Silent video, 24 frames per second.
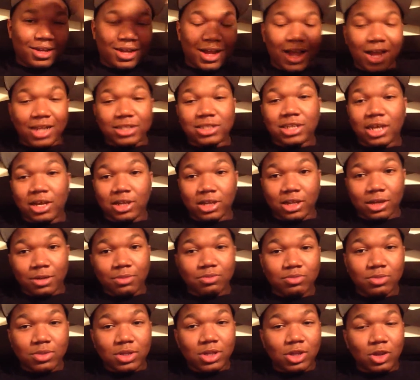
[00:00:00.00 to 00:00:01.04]
I tell you,
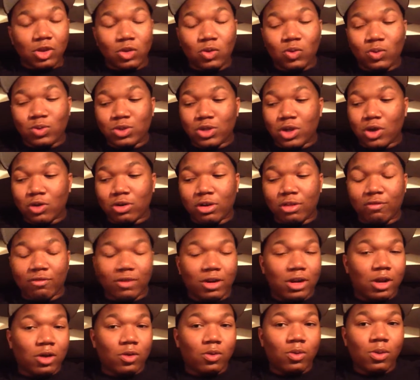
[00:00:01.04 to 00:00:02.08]
you don't even
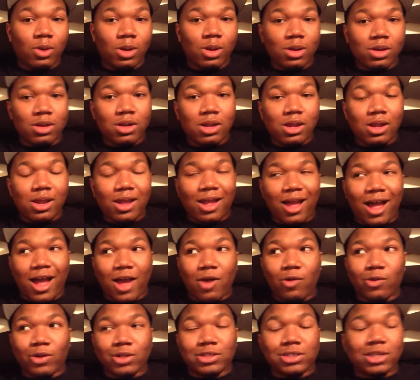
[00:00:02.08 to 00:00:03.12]
know. I
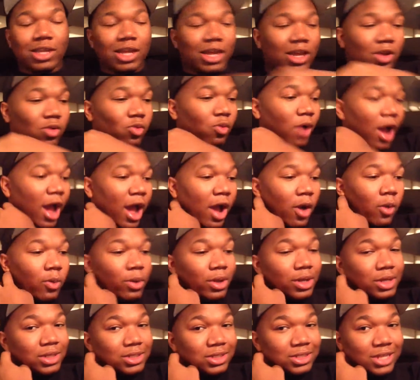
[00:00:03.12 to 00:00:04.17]
was like, wow,
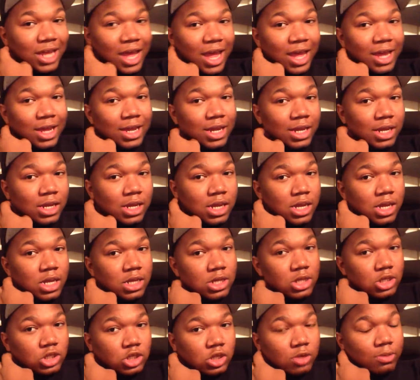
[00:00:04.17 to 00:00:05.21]
dang.
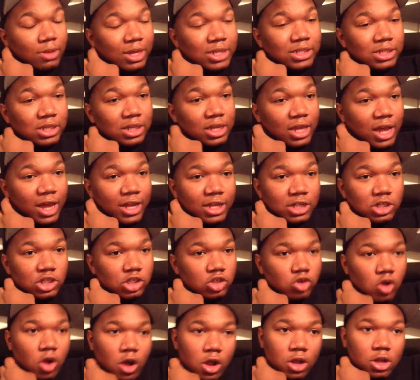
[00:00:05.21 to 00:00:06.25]
So basically, I can
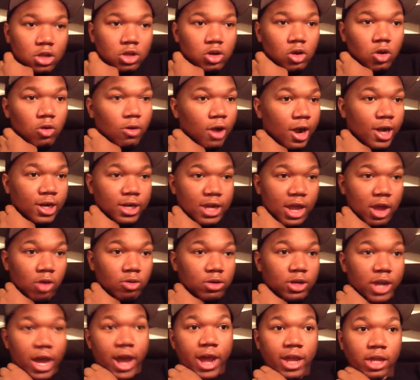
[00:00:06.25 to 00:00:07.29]
just crawl under a rock now
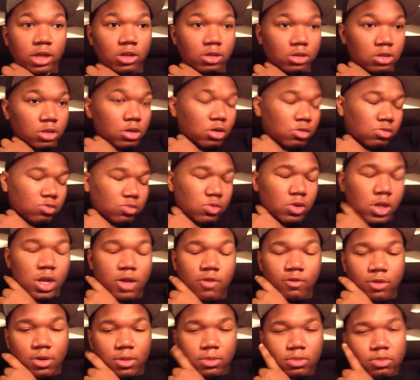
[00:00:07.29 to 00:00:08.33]
and die.
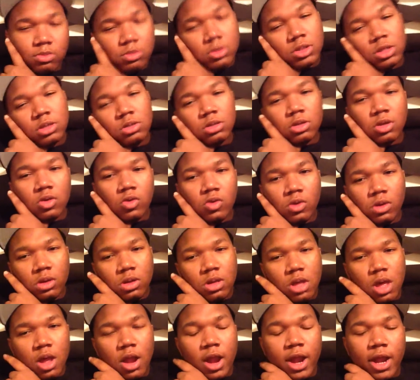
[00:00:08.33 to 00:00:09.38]
Whatever. Cool.
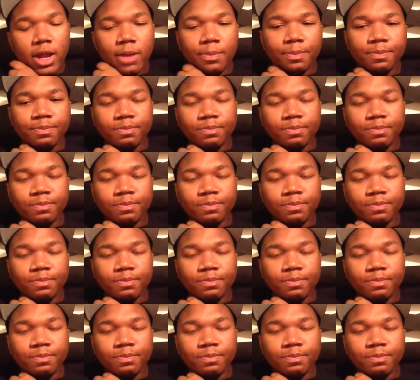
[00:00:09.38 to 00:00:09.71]
All right.